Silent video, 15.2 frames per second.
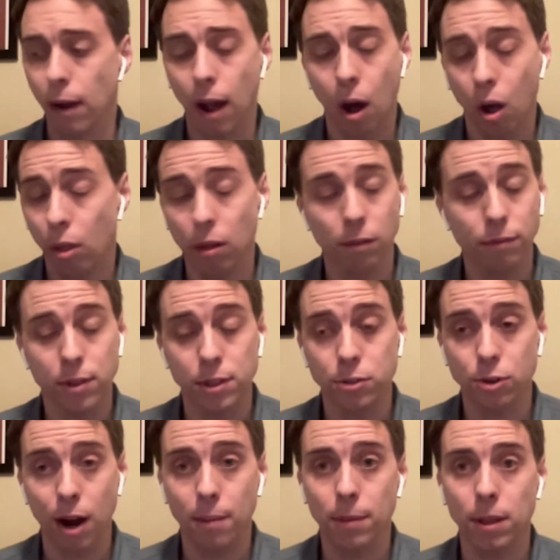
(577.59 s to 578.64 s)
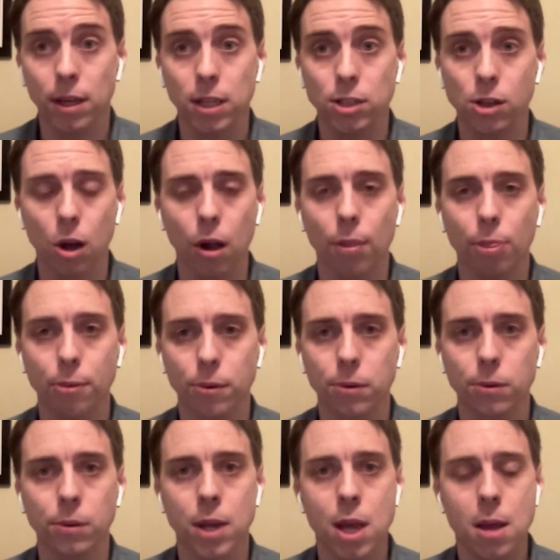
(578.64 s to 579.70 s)
all of the trauma that he's gone
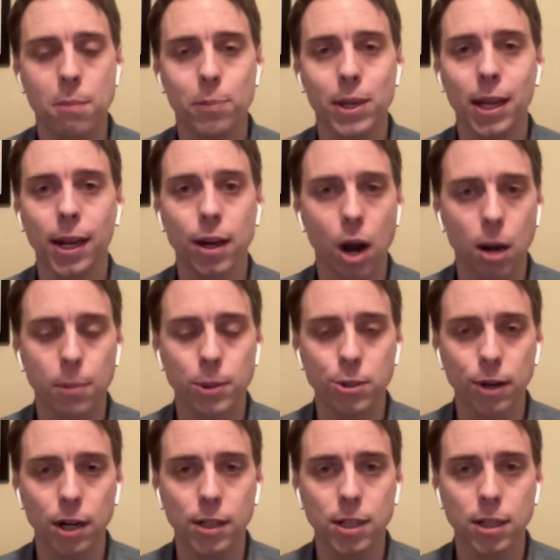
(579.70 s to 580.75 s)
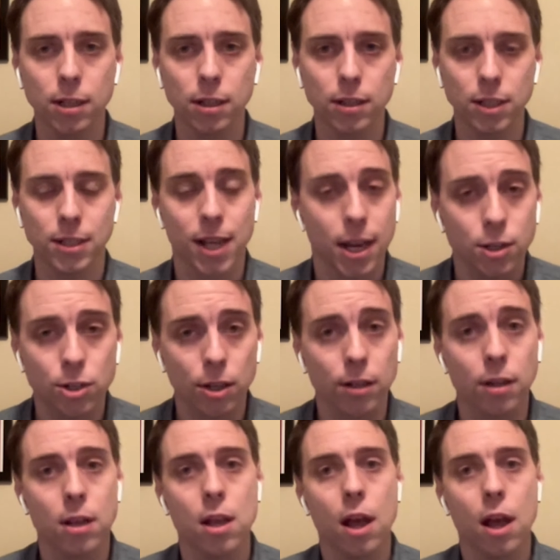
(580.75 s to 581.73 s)
through being in arbitrary t- detention.